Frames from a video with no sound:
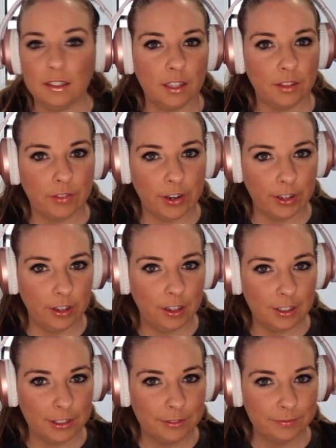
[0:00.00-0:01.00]
take very
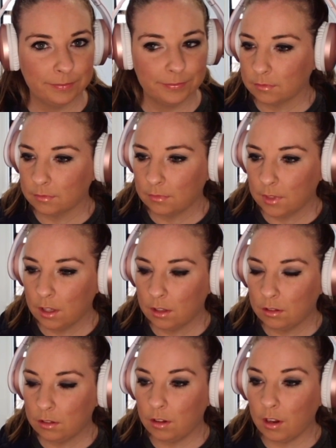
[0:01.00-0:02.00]
long.
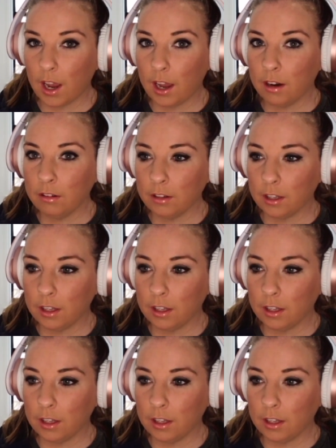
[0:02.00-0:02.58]
Dude, I don't